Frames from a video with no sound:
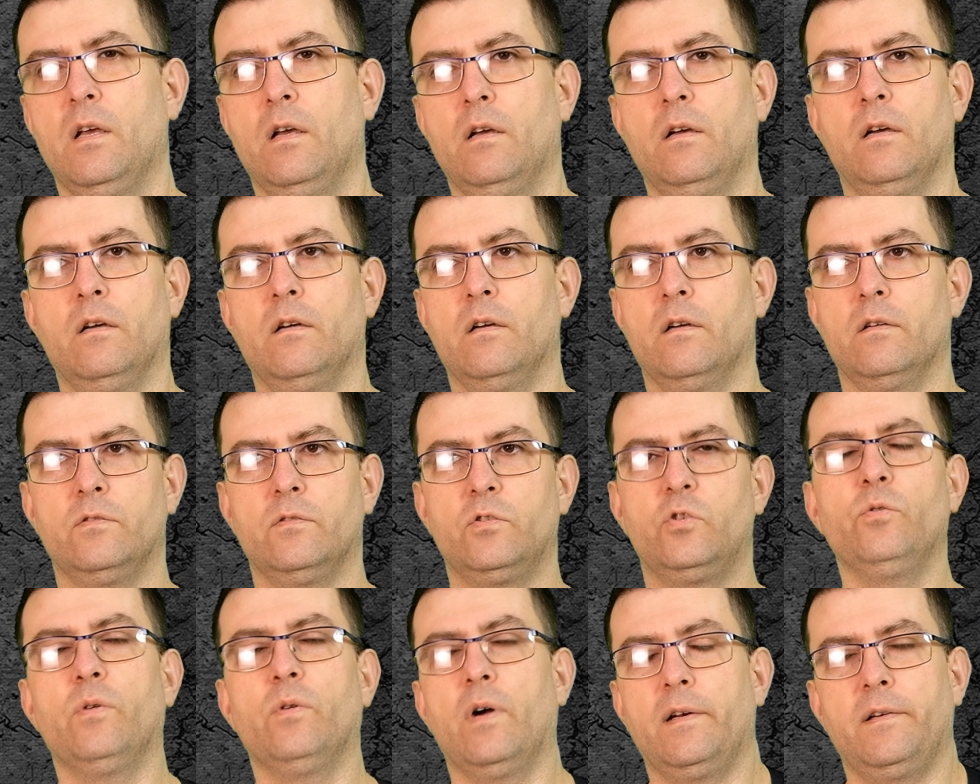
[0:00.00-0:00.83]
uh, uh
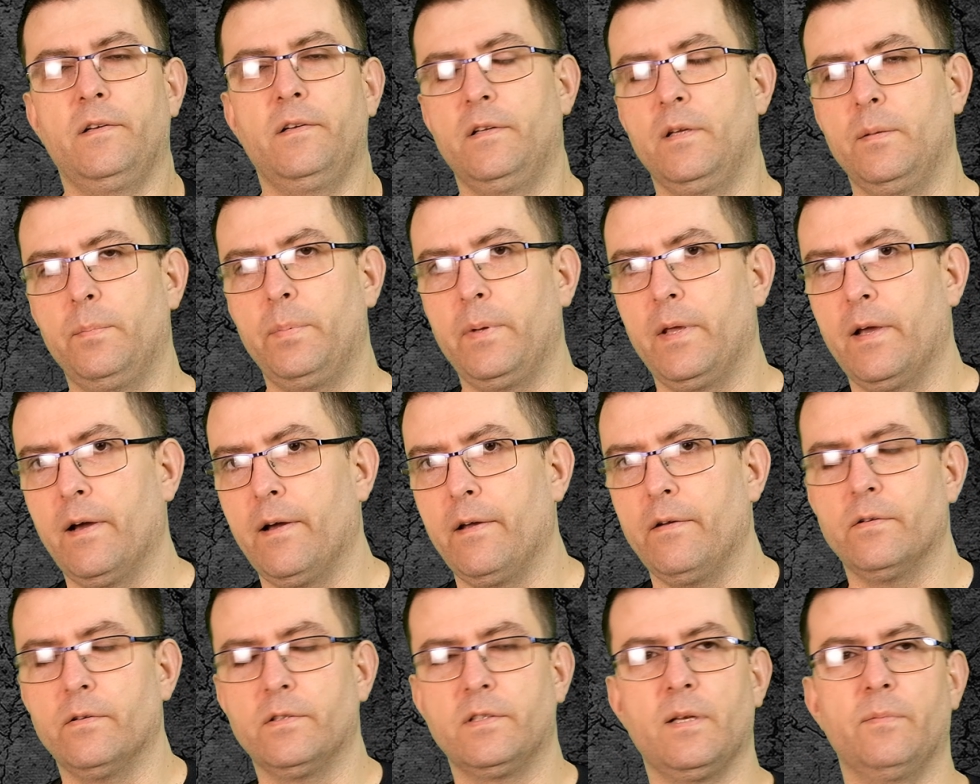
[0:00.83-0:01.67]
200
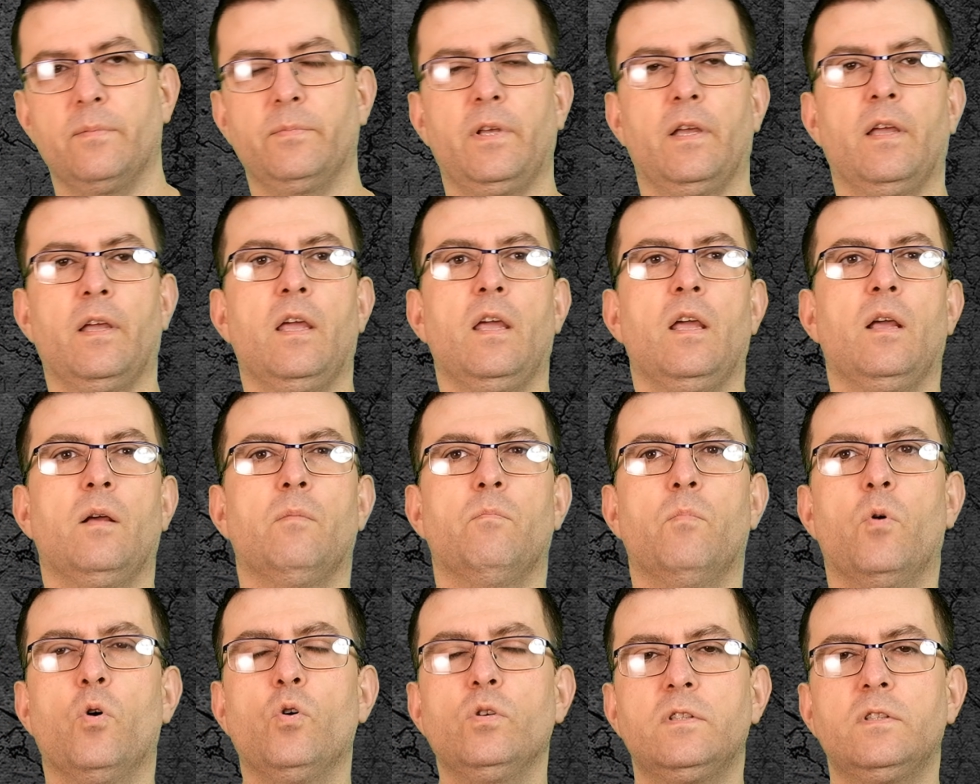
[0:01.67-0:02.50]
DPI or something.
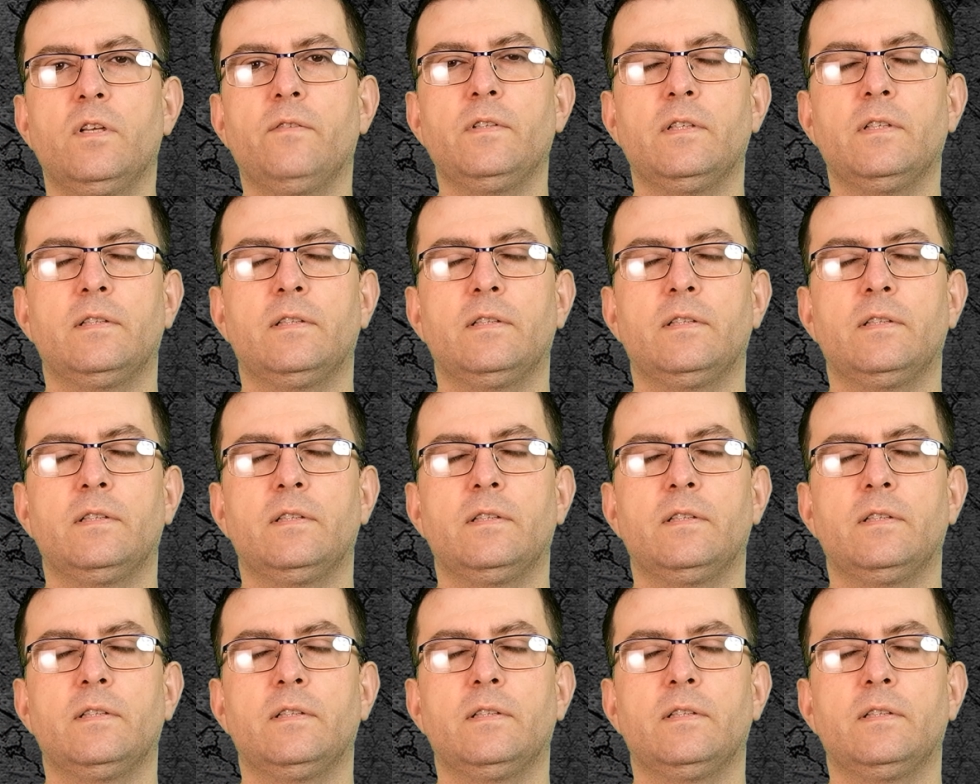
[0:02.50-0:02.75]
Most of the